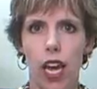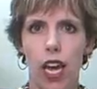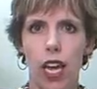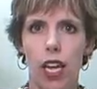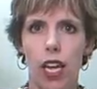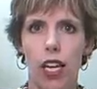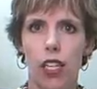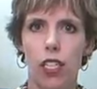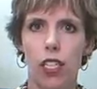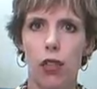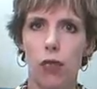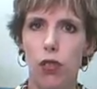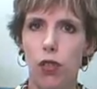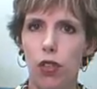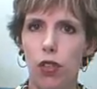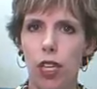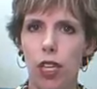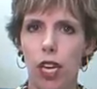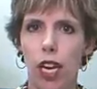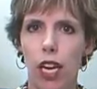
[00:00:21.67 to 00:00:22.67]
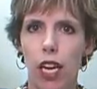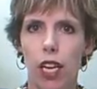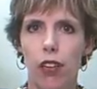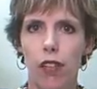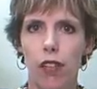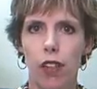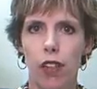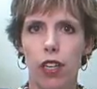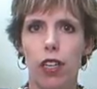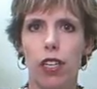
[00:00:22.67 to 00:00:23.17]
and
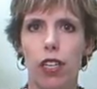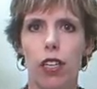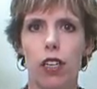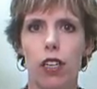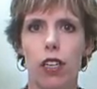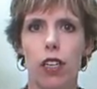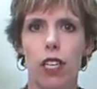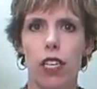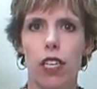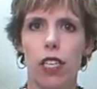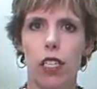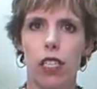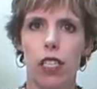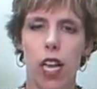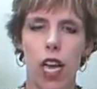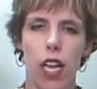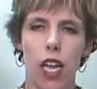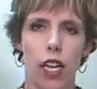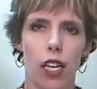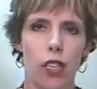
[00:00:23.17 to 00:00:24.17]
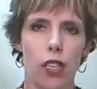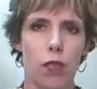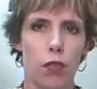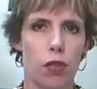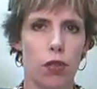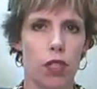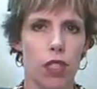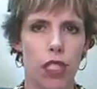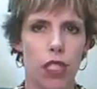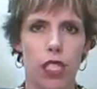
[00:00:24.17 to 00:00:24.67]
communicate very clearly and
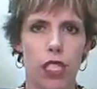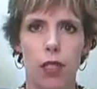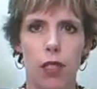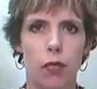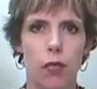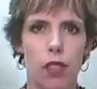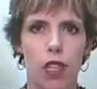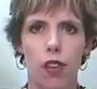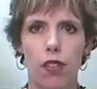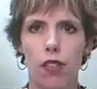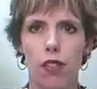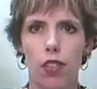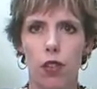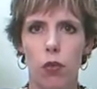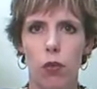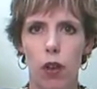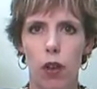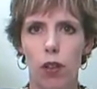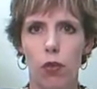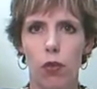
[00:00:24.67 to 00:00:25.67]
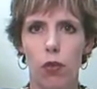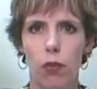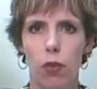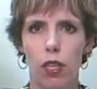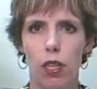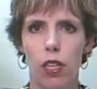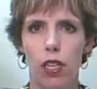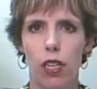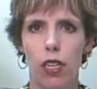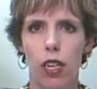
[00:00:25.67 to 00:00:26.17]
present themselves in a way that would
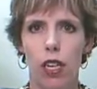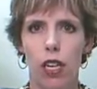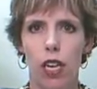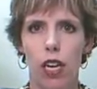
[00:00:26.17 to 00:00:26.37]
be